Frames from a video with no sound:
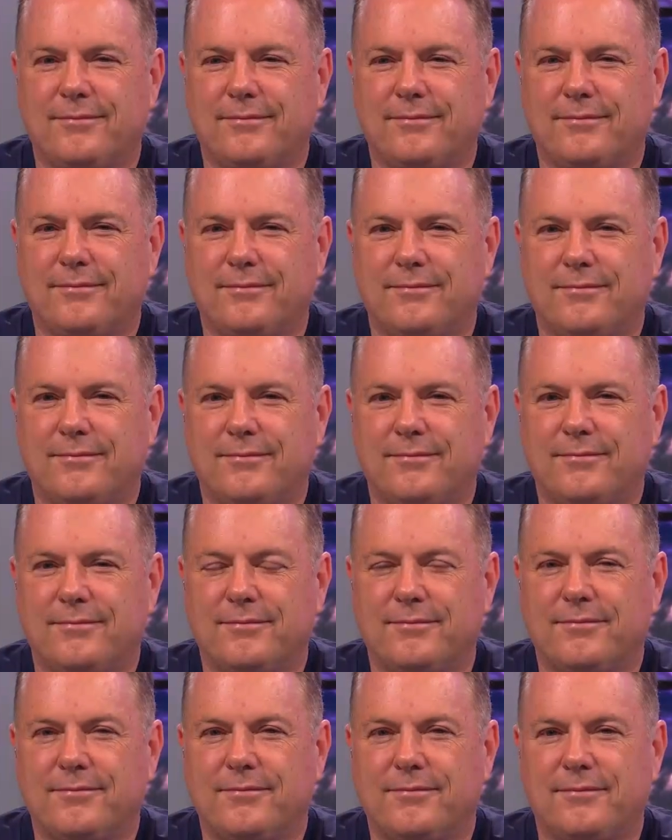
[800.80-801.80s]

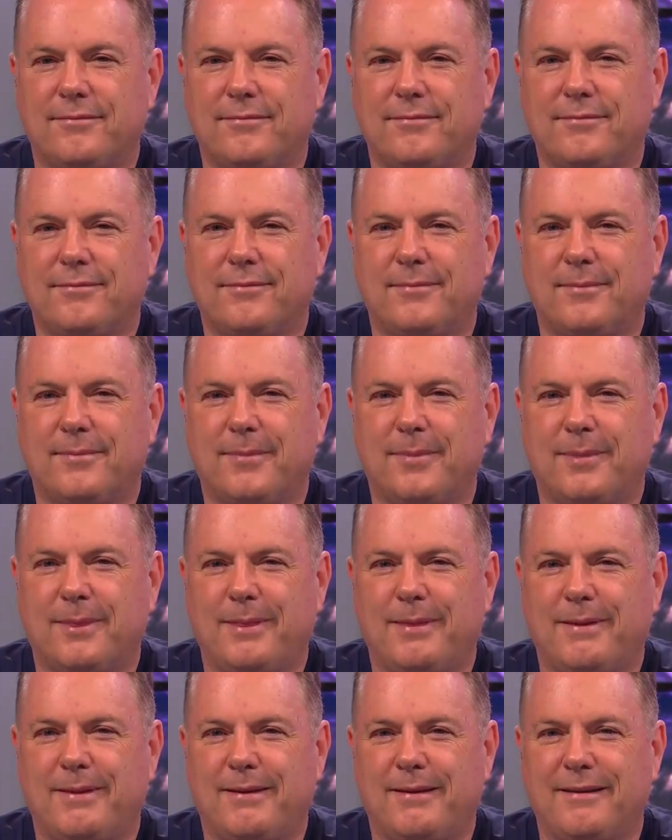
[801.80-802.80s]

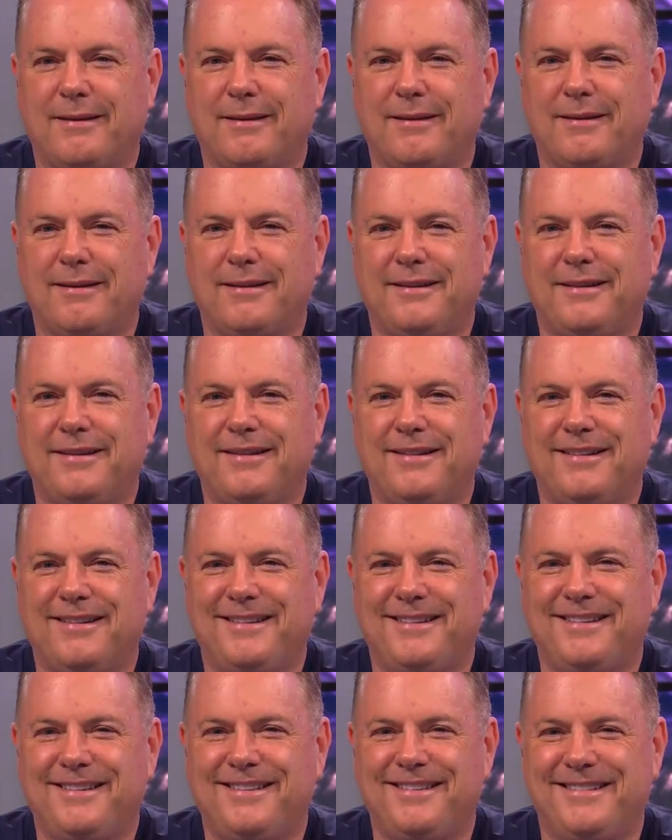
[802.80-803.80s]

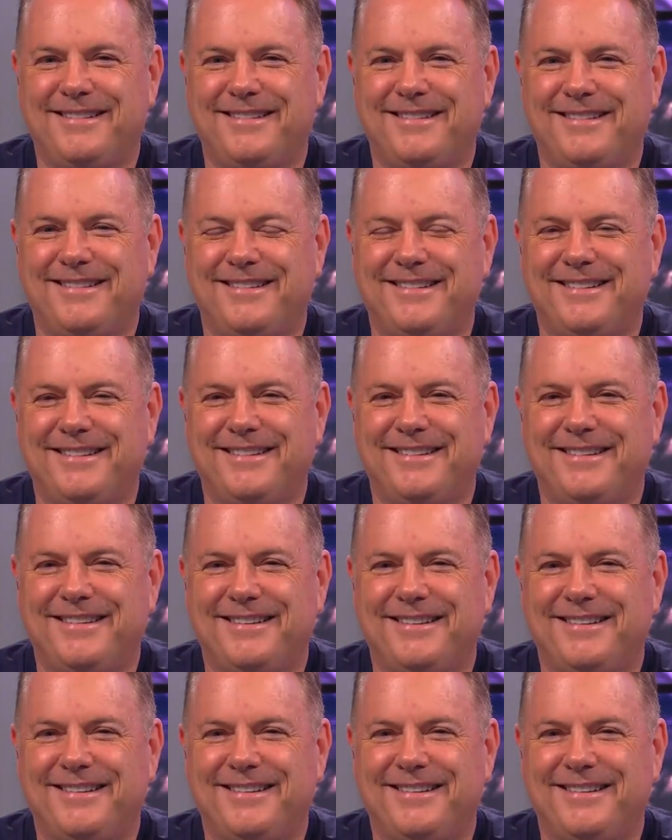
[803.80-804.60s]
(silent)